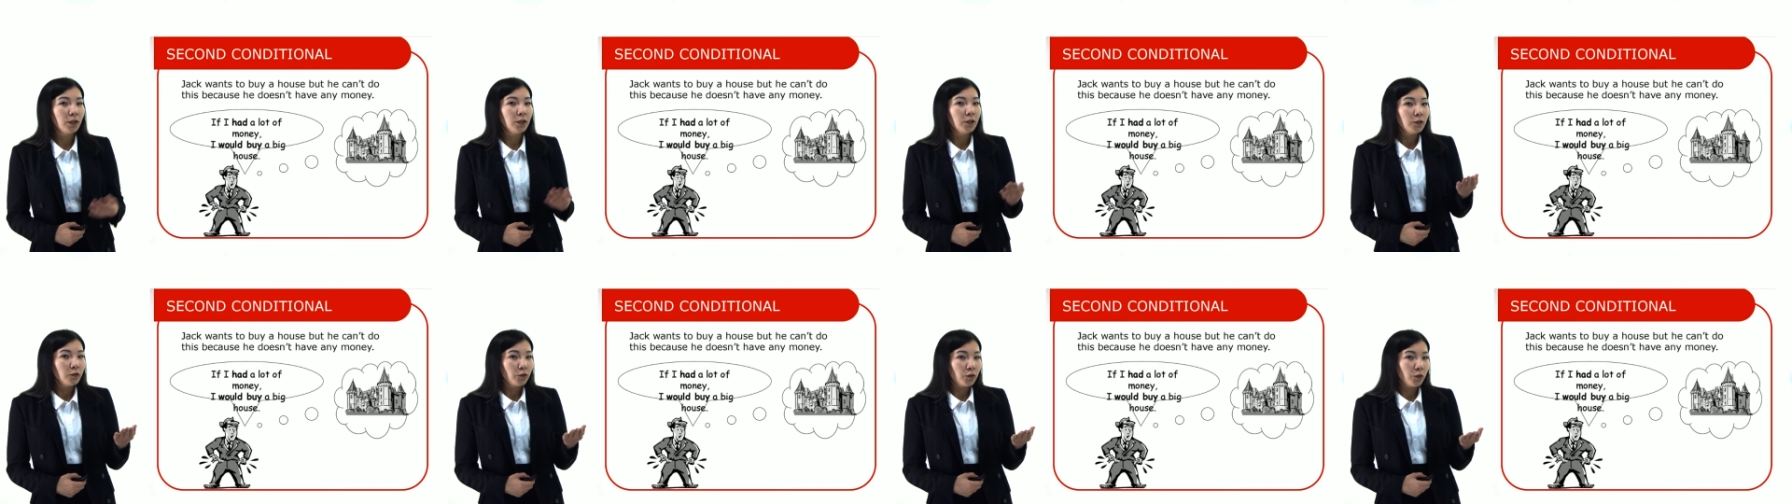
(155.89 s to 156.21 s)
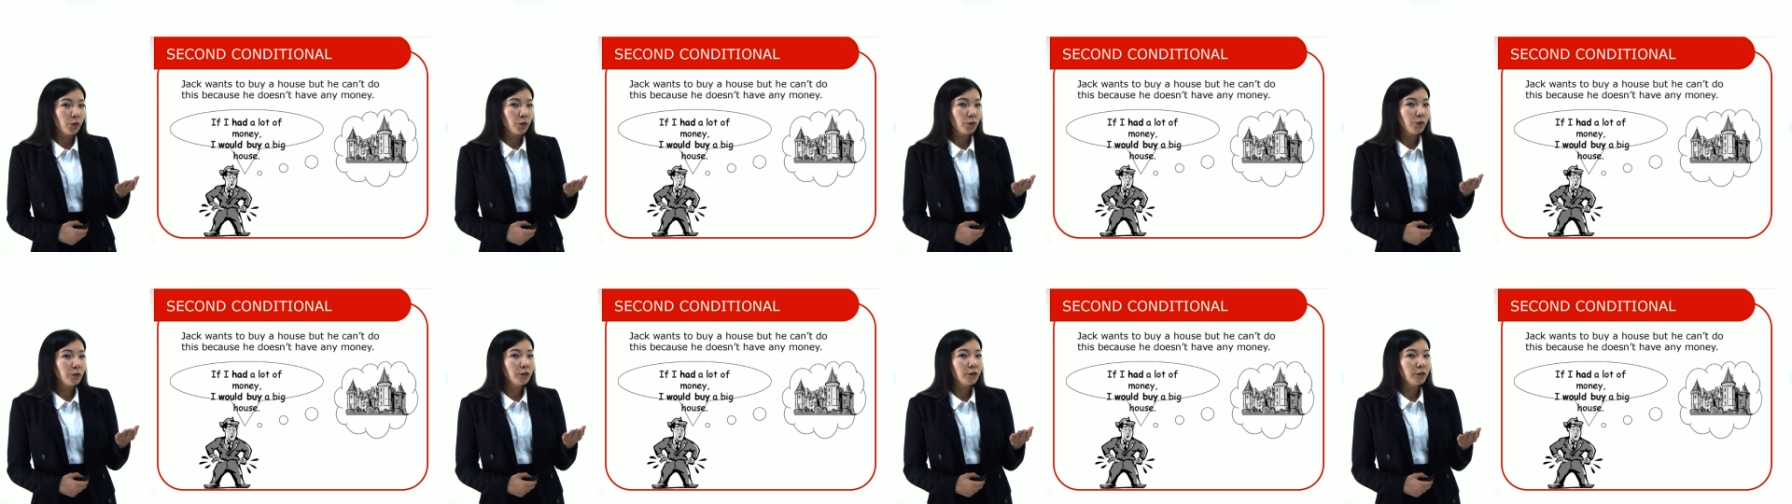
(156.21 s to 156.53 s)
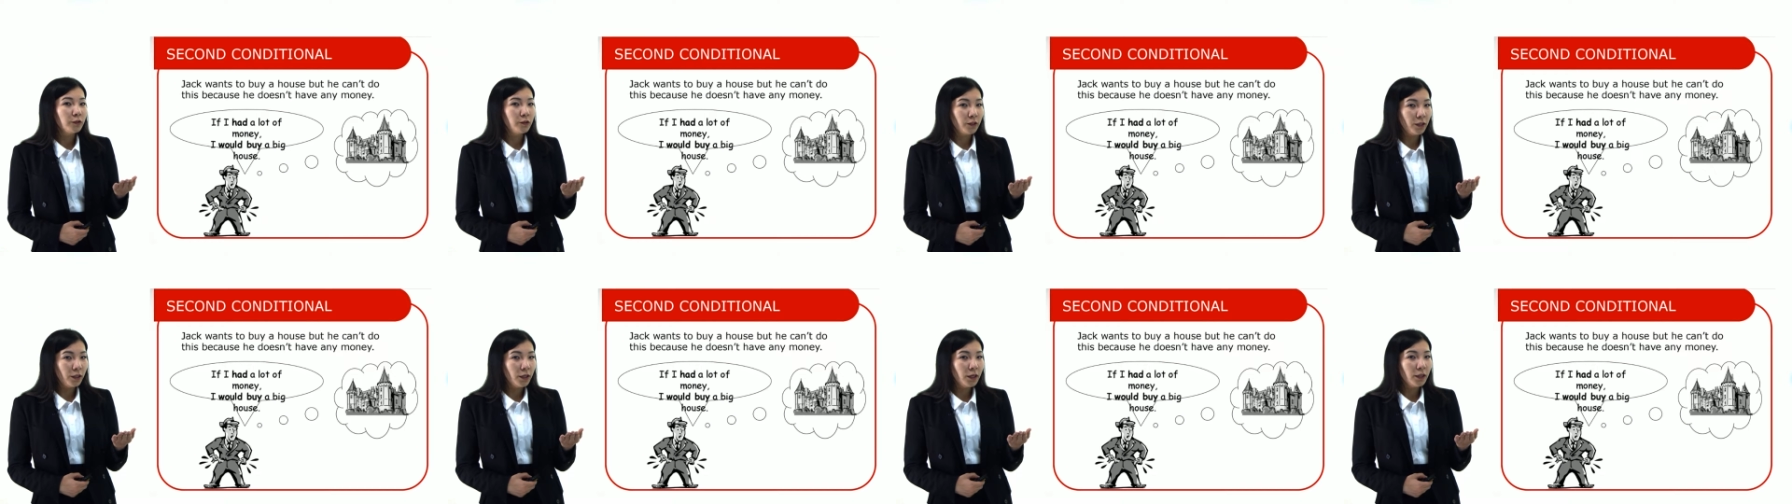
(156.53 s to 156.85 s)
So you
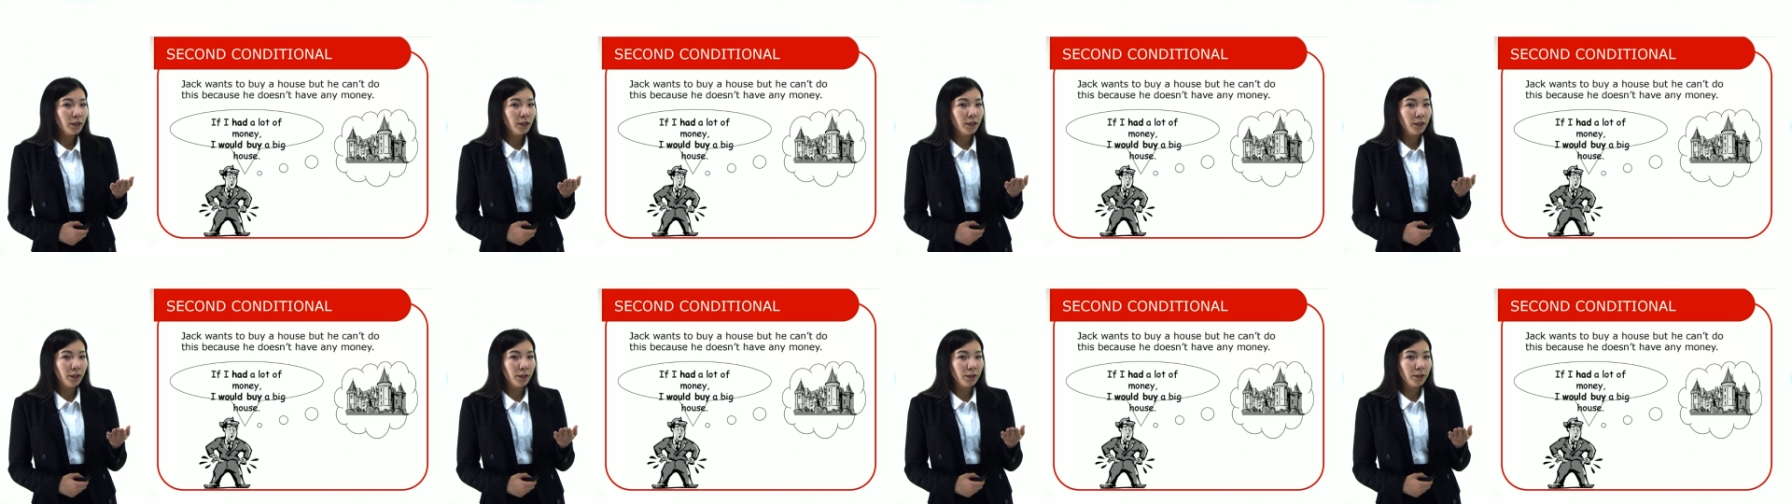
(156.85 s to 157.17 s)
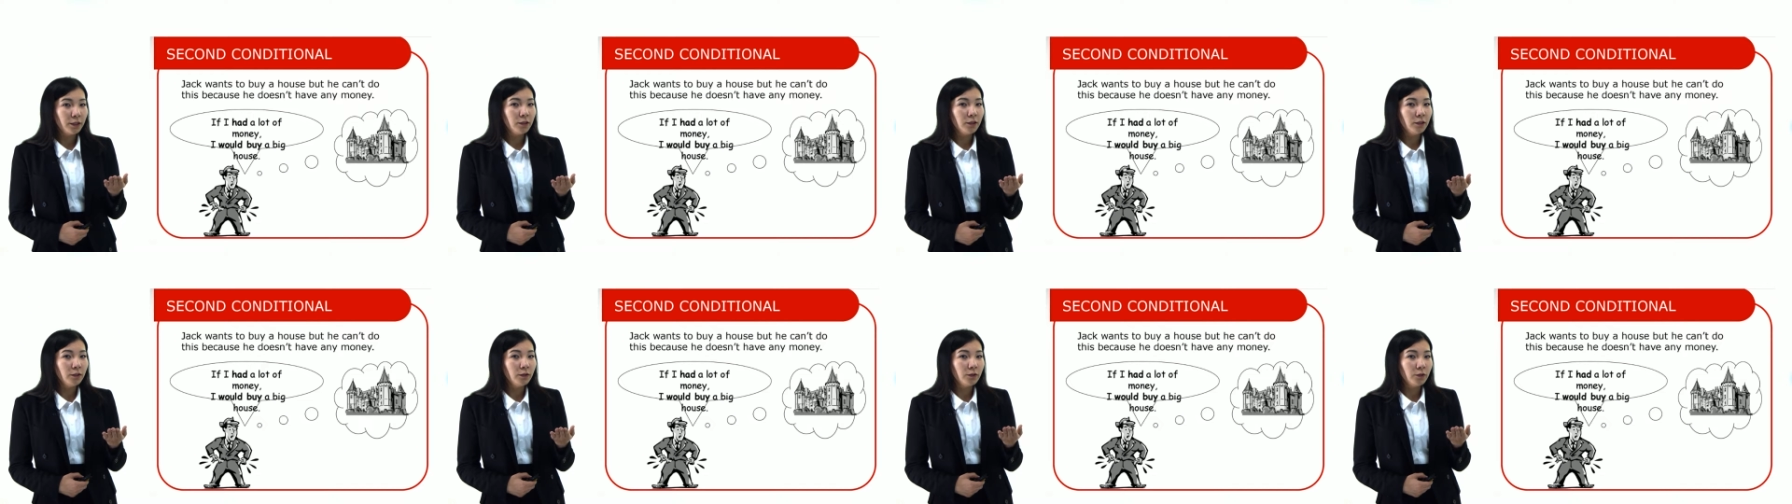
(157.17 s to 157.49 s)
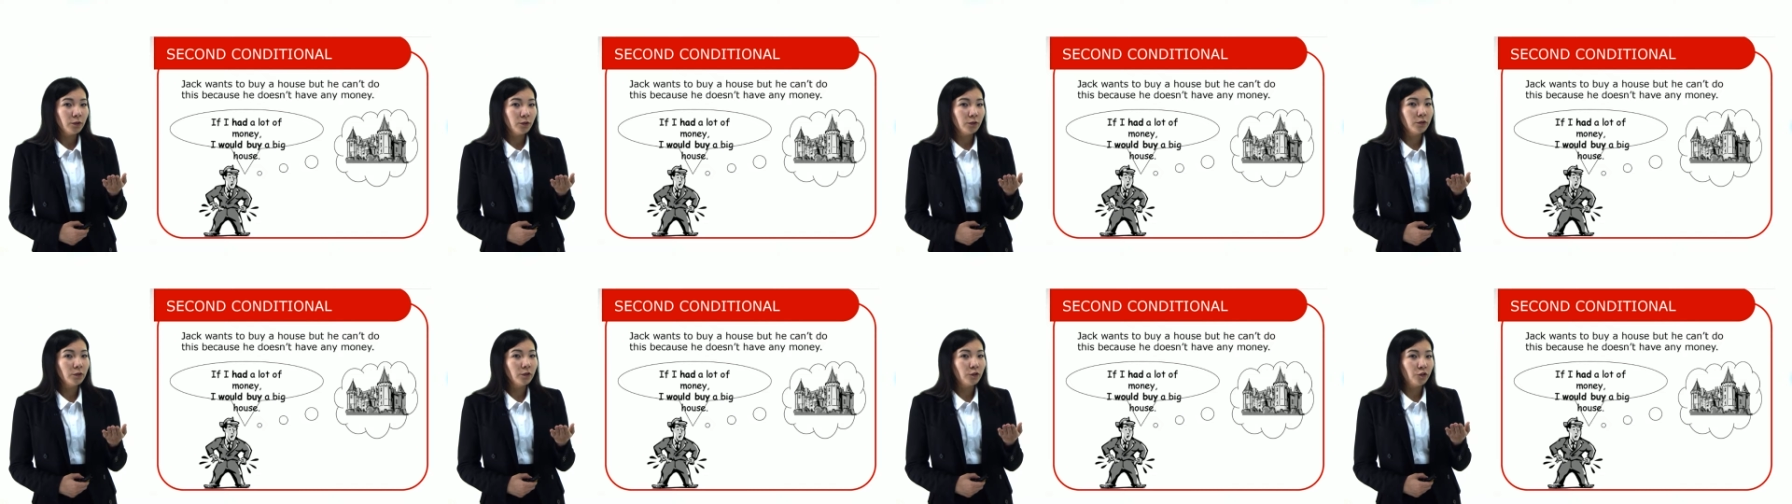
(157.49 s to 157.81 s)
see
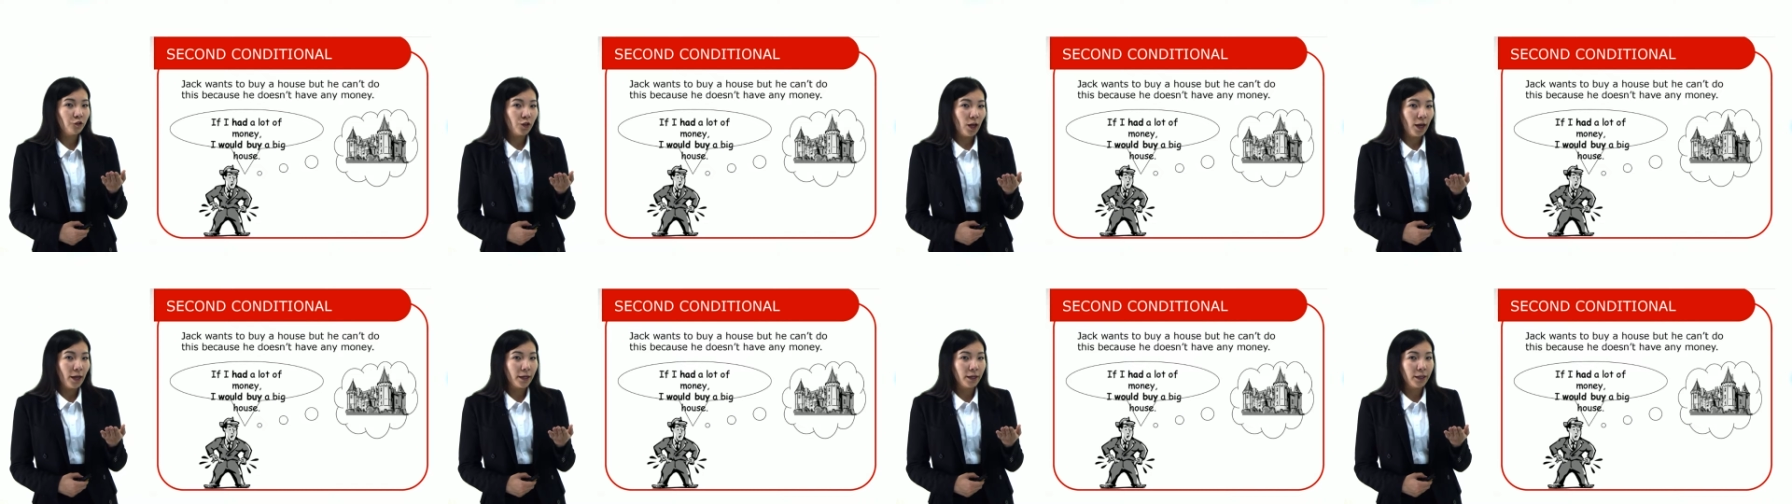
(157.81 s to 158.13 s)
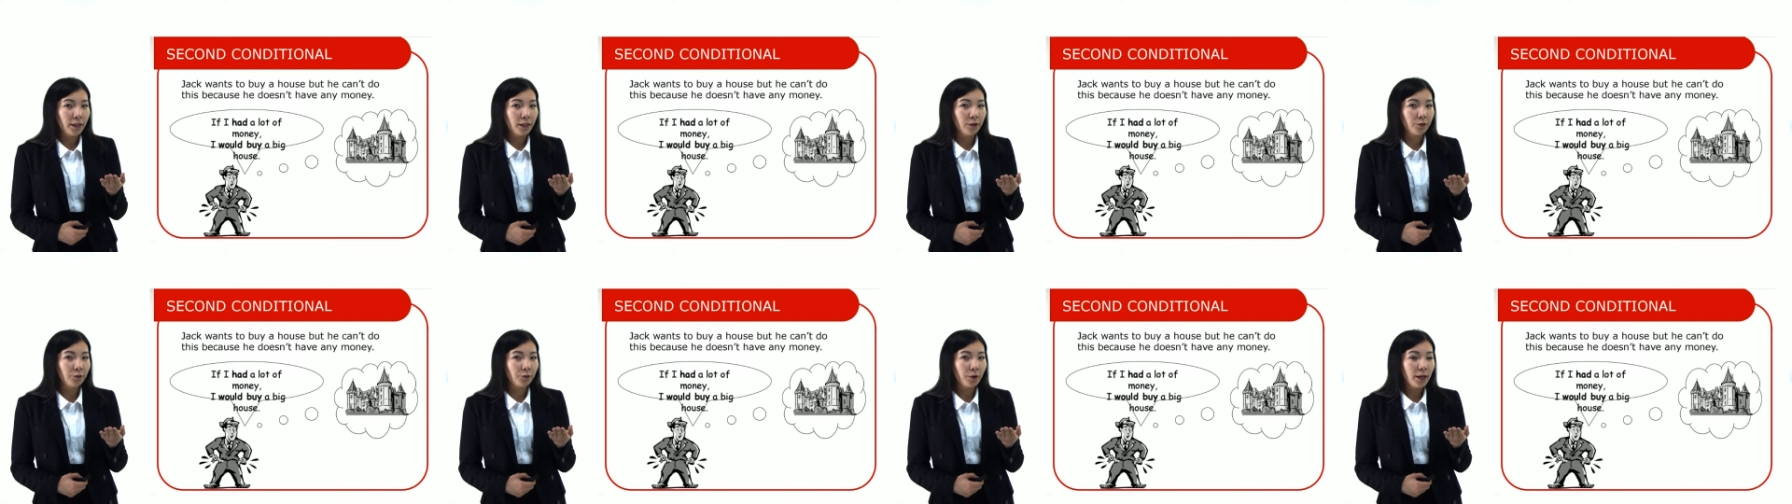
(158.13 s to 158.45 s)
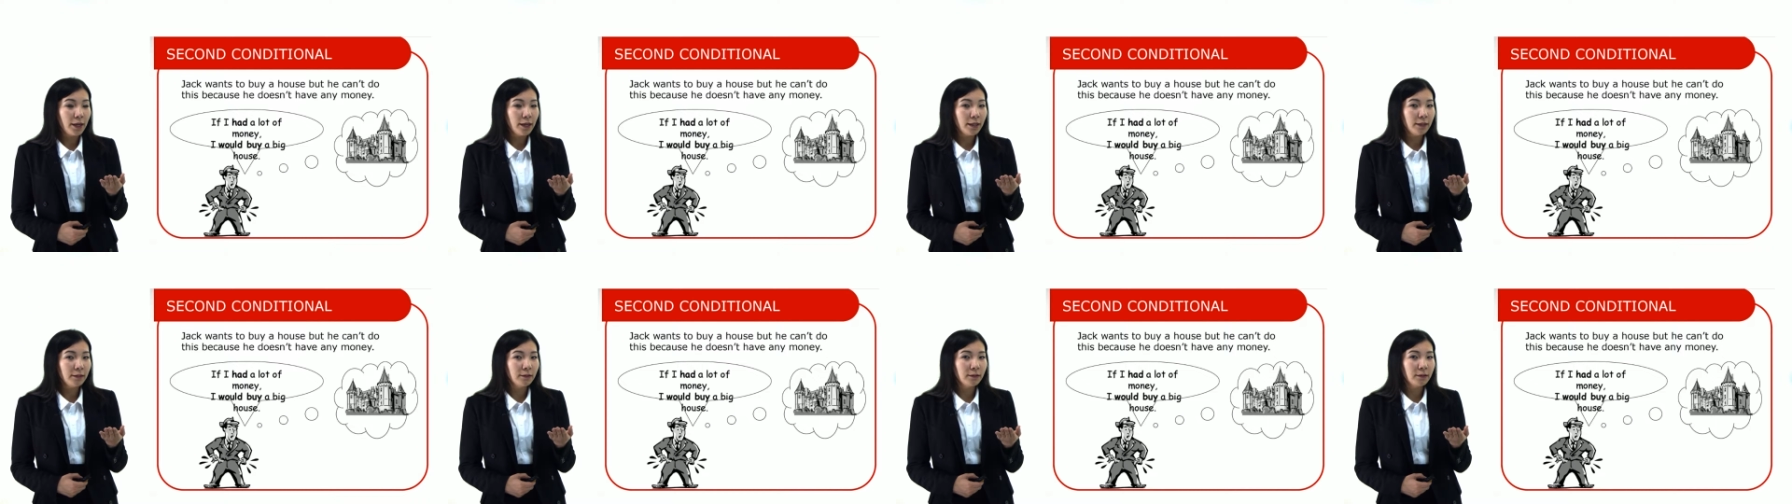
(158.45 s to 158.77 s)
Jack here,
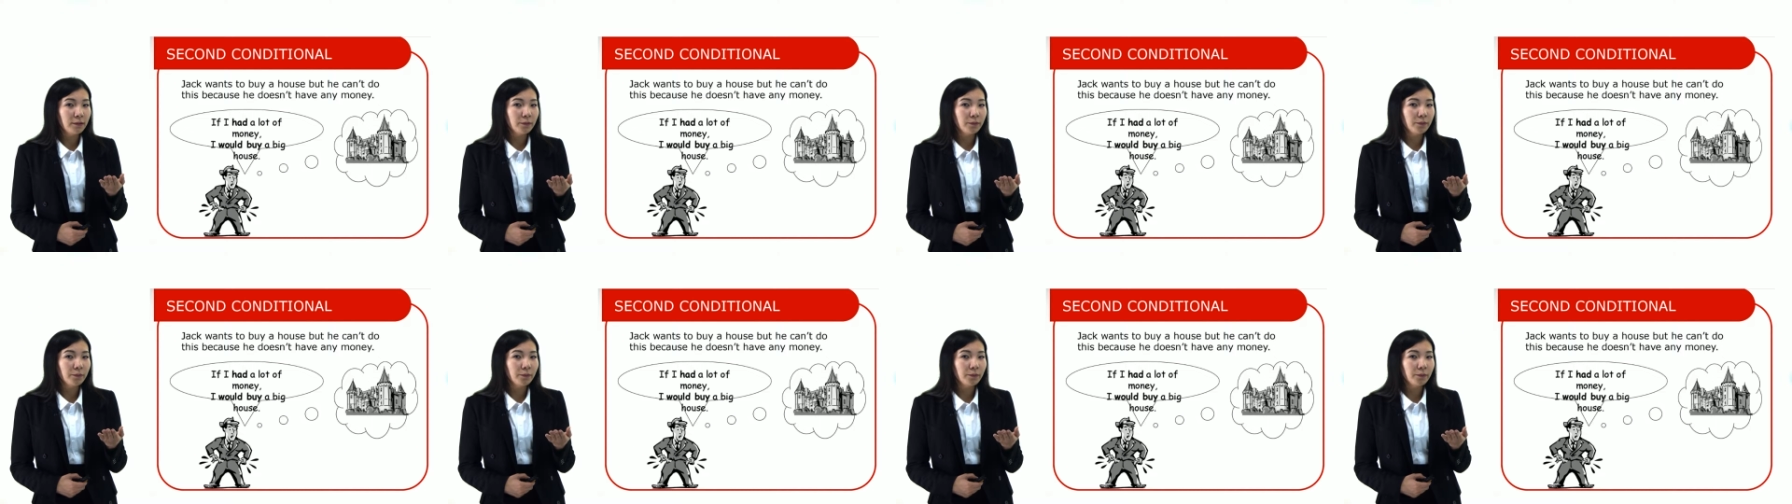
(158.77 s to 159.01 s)
right?